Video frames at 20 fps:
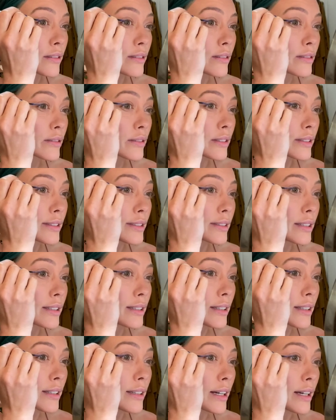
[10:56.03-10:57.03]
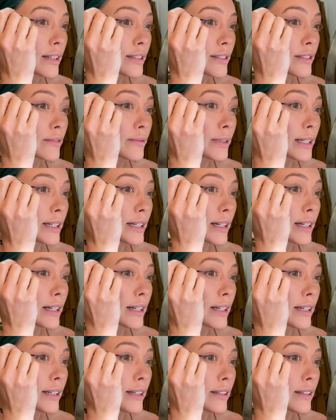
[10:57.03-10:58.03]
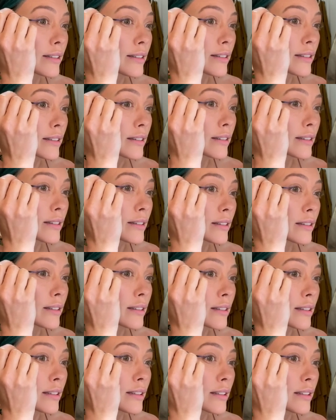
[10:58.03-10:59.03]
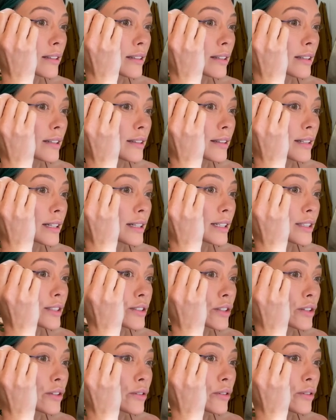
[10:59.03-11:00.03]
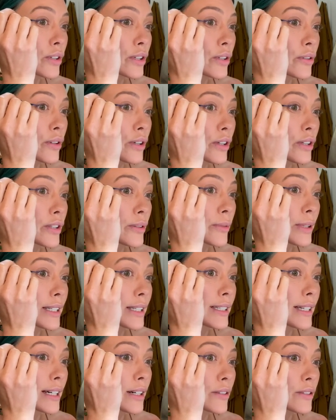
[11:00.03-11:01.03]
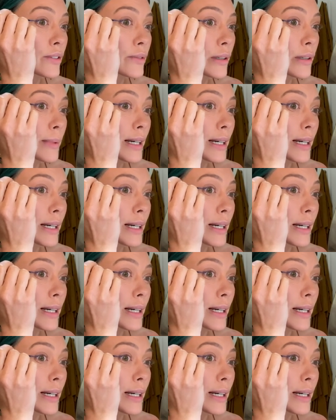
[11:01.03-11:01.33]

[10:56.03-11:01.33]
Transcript: towards the edge of my eye. And then I don't go all the way down to where